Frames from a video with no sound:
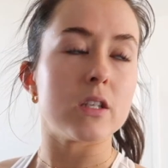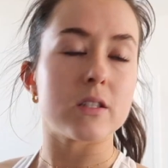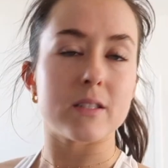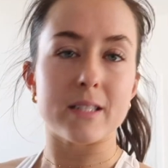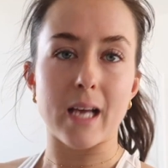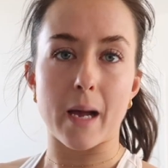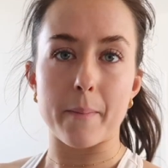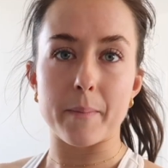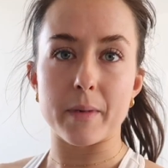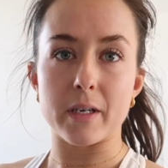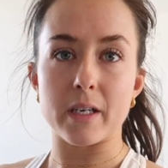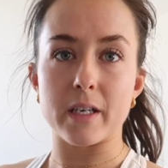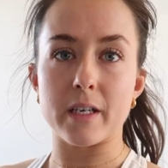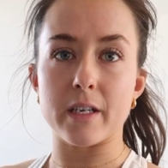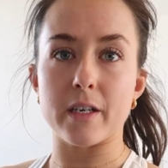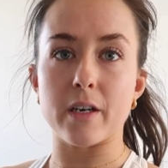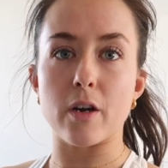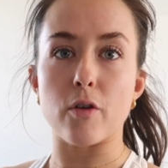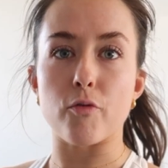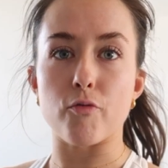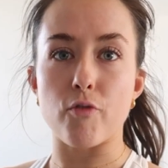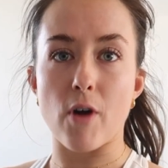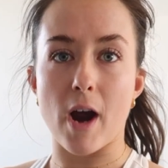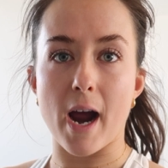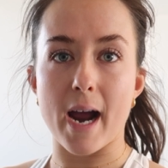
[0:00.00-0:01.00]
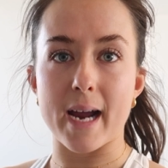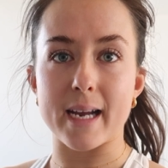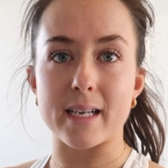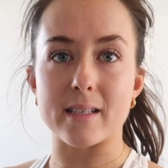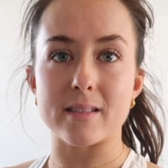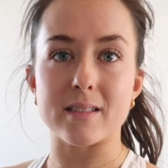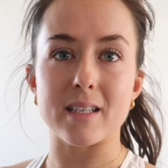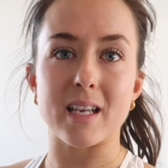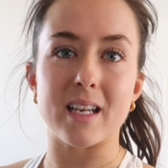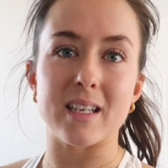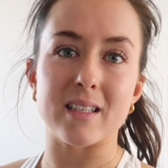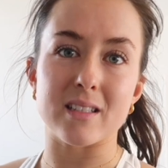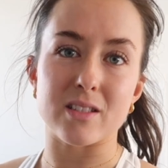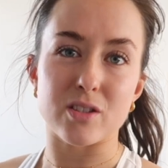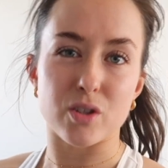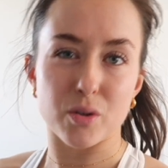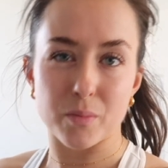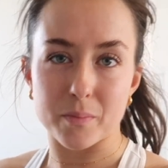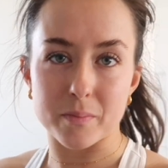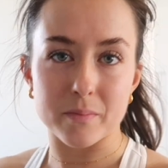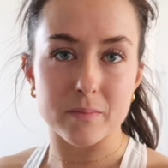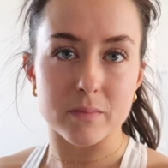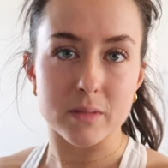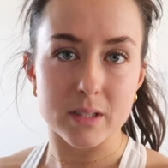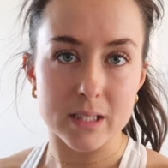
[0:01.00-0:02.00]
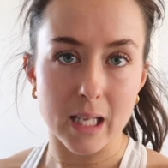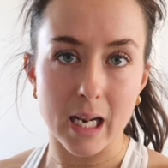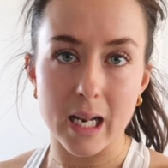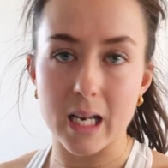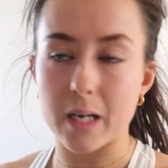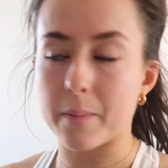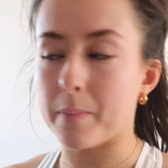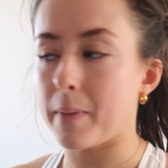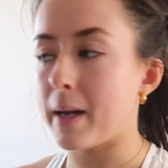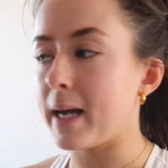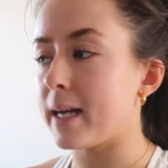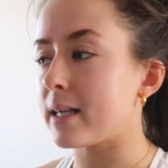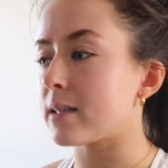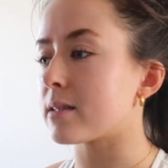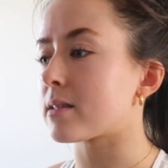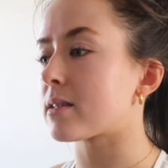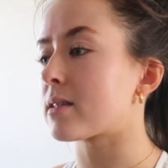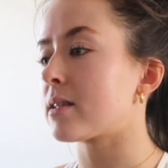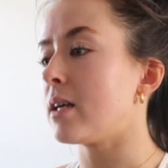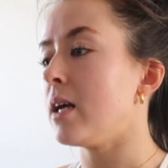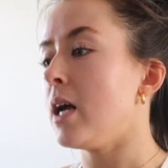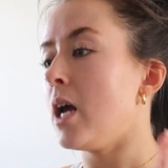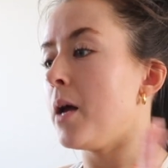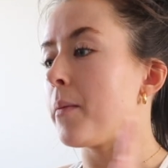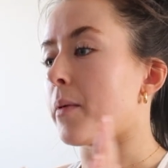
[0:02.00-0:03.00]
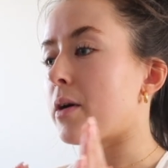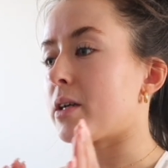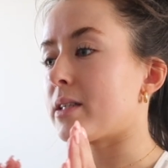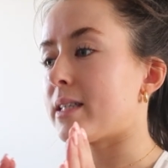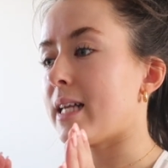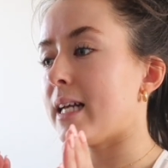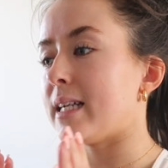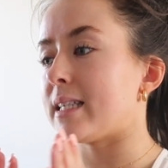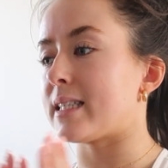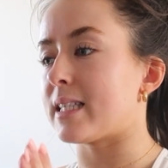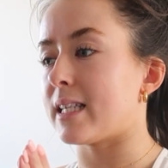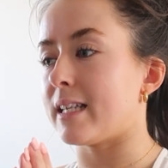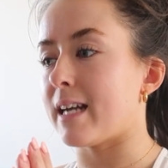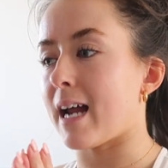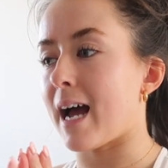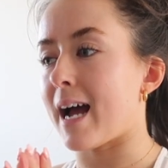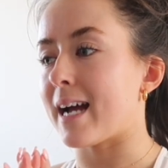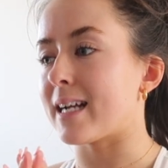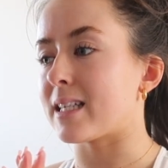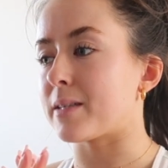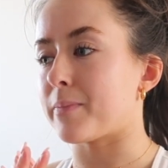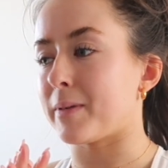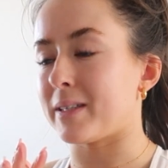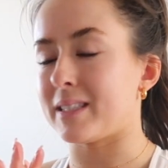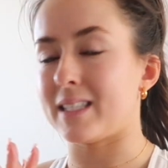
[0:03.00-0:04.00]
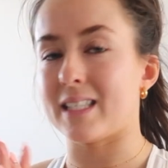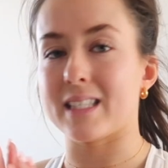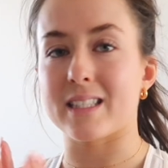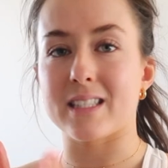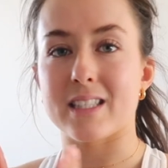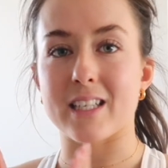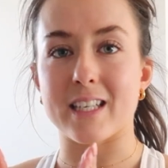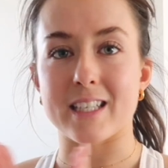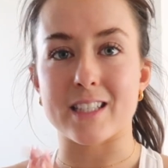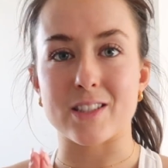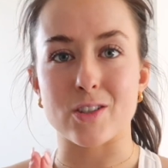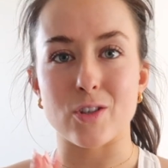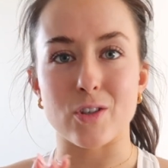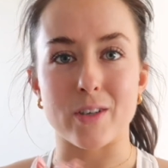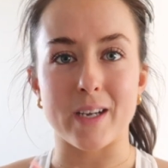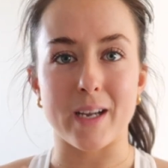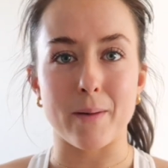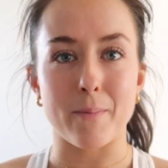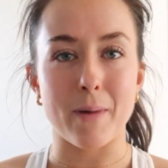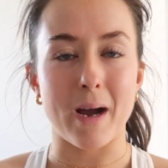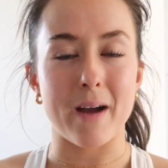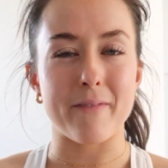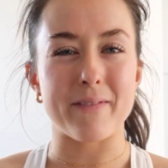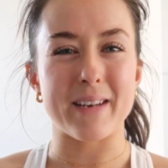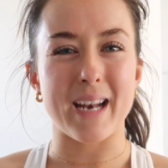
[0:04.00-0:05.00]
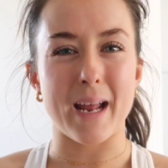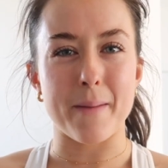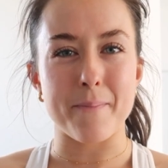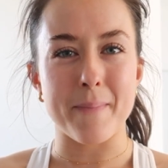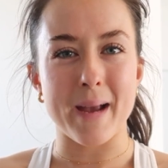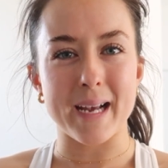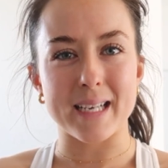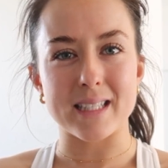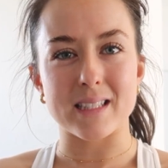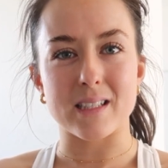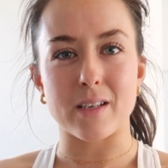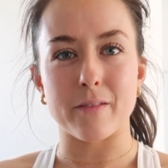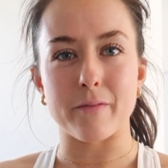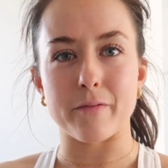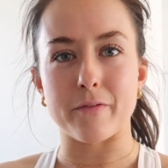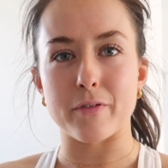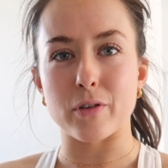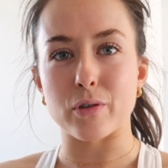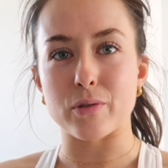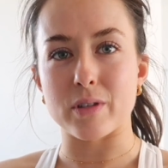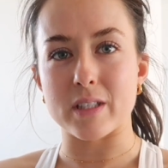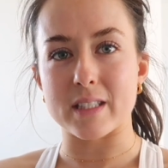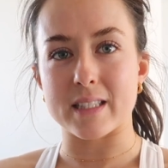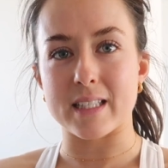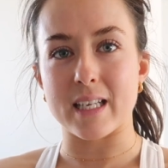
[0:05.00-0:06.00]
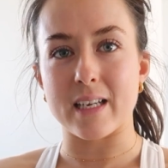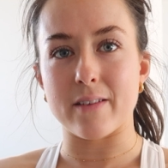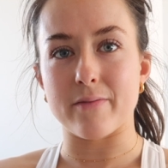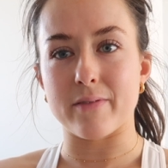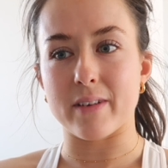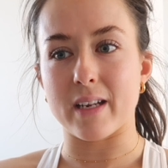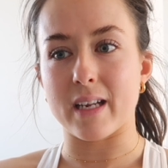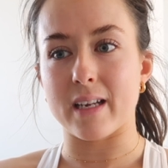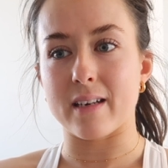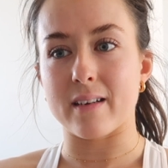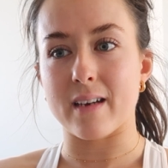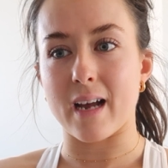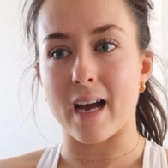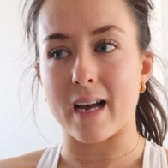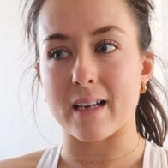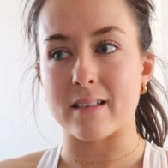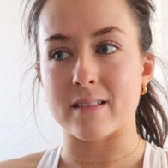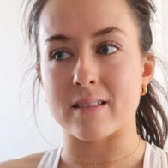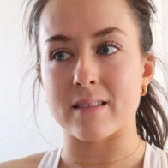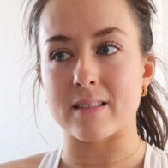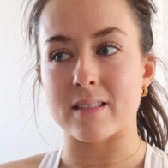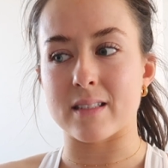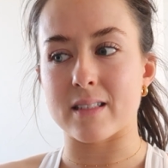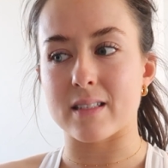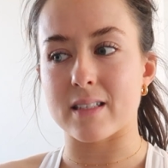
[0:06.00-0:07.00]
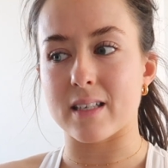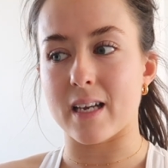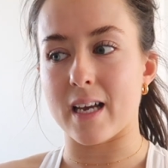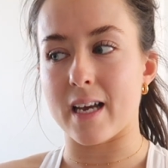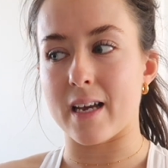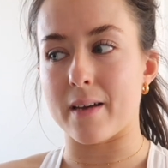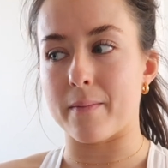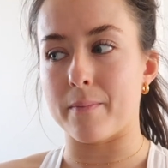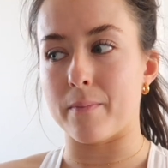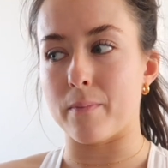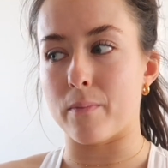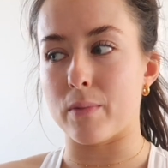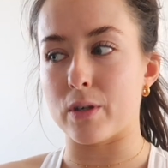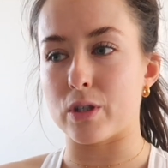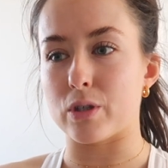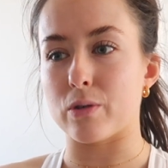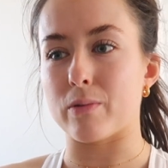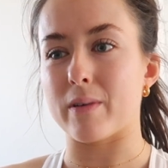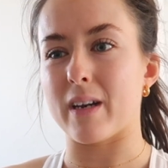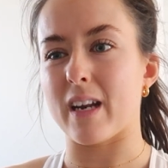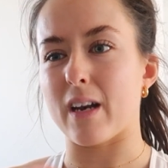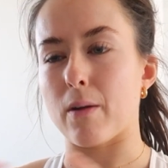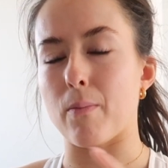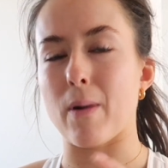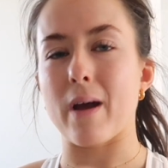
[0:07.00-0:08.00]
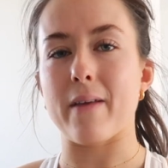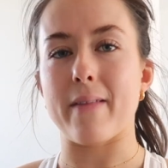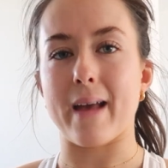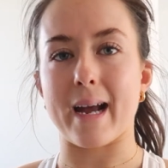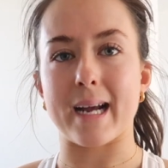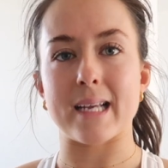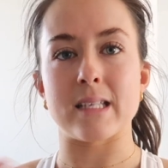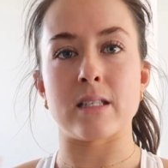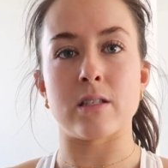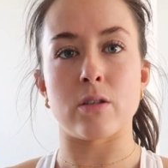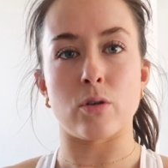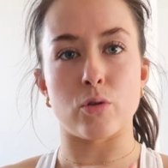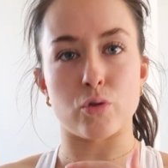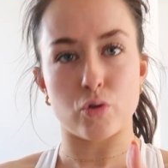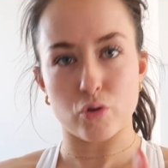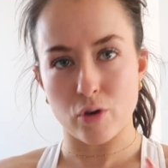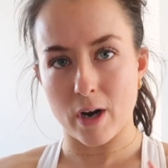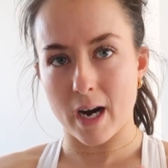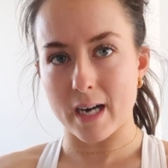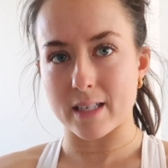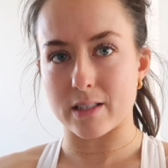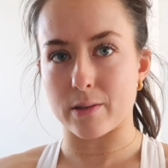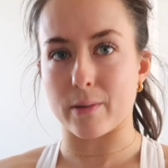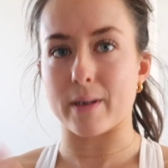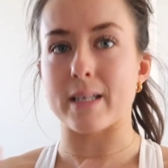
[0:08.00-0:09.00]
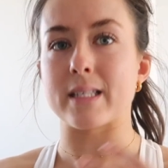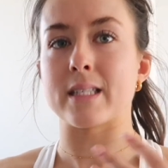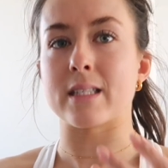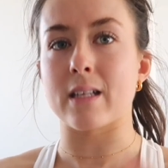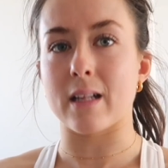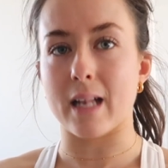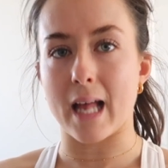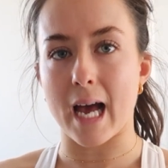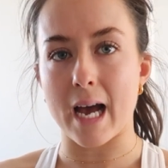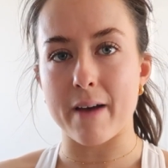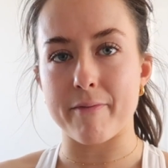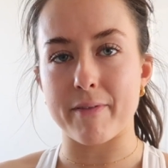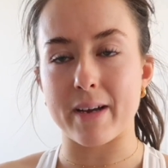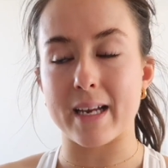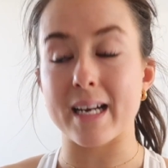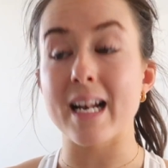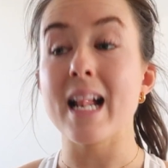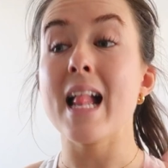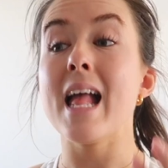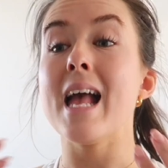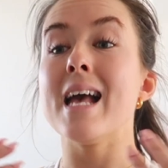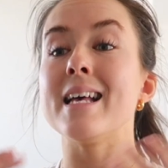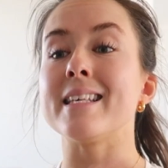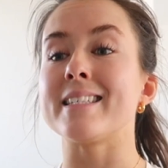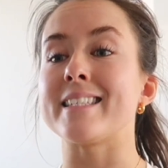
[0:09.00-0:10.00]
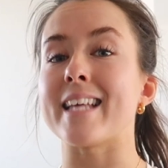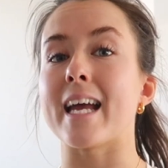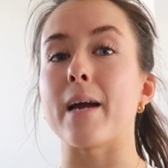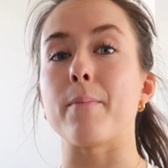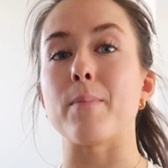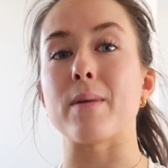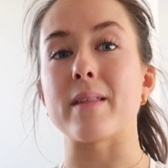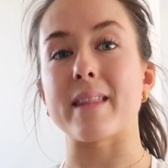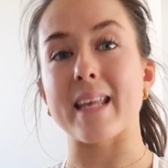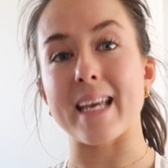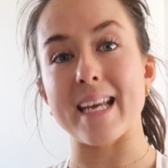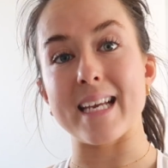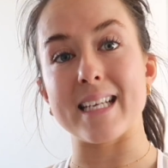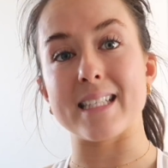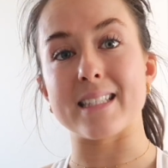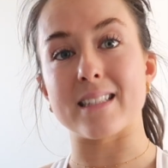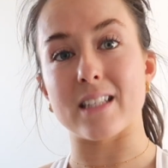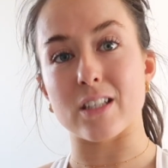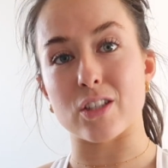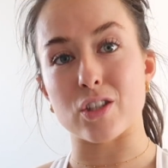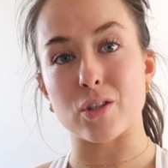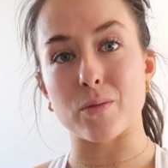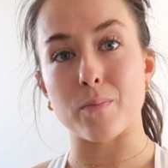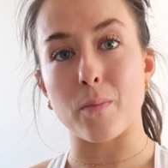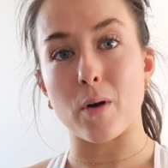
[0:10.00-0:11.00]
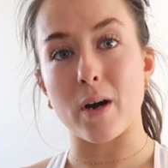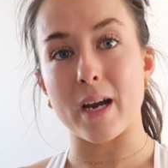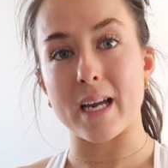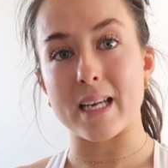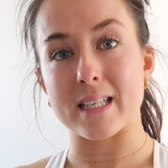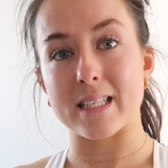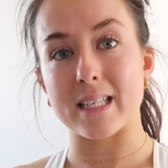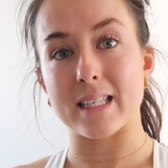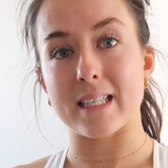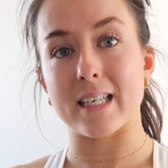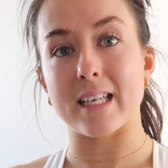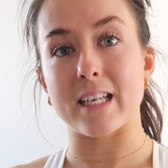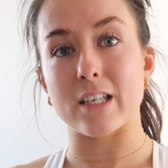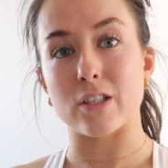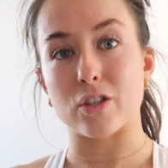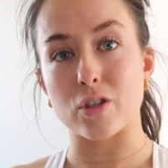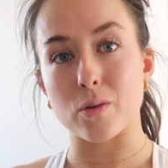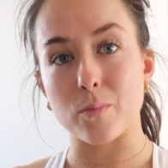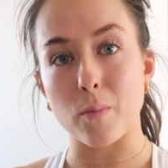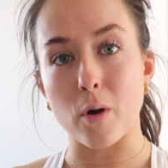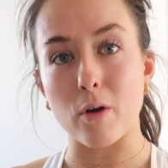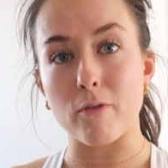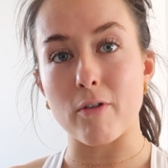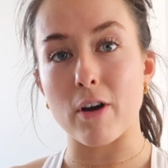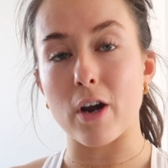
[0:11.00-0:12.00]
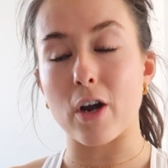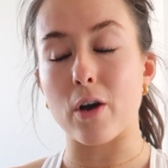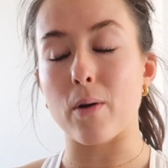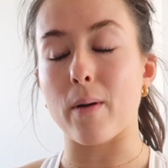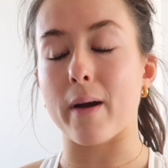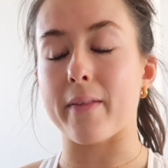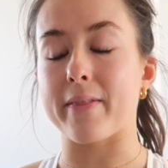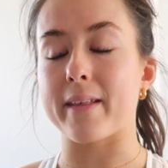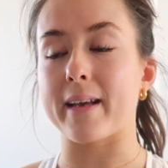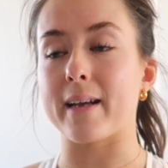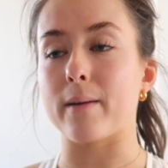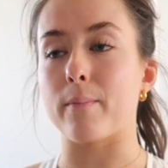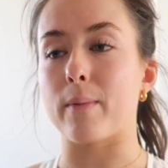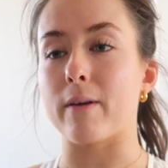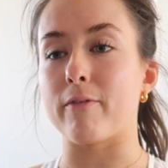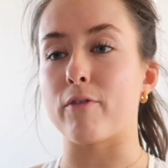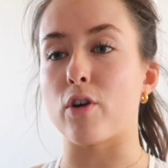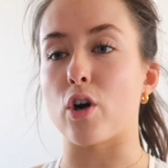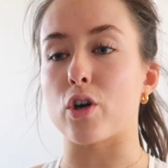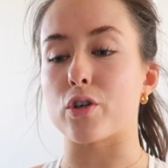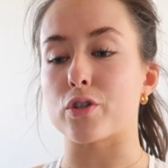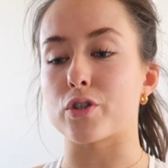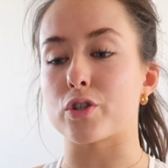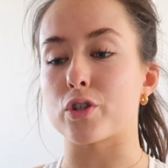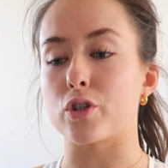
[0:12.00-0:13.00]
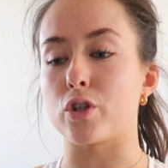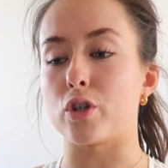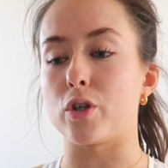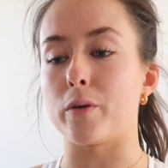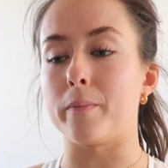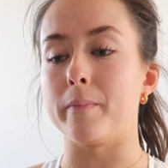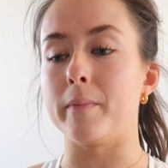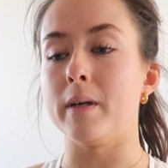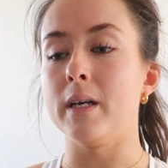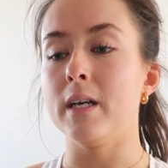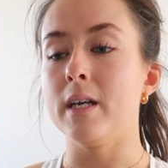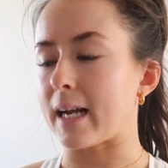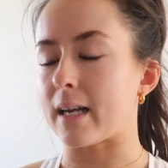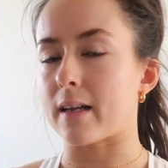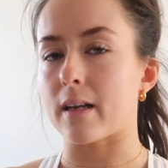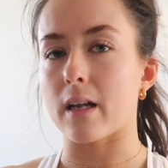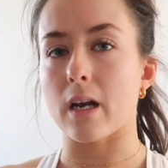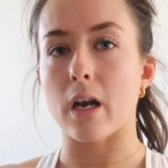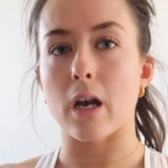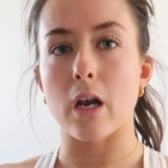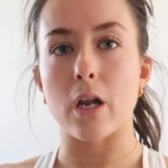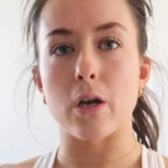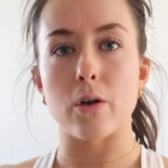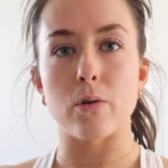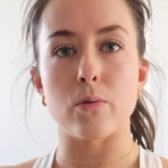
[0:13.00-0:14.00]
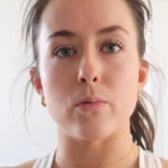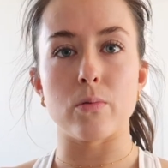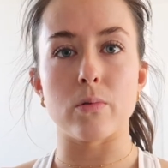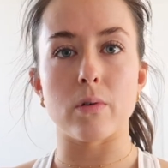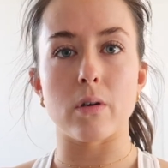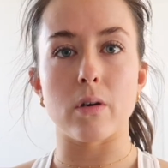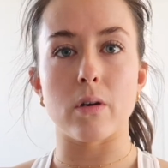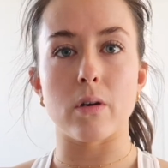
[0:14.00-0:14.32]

salmon, rice, and some salad bits. Because then tonight my sister is cooking, we're having like Mexican food this evening and um, we're doing it in a way that I can still track so I can still have it. Same with Easter Easter dinner tomorrow. I think we've got some like low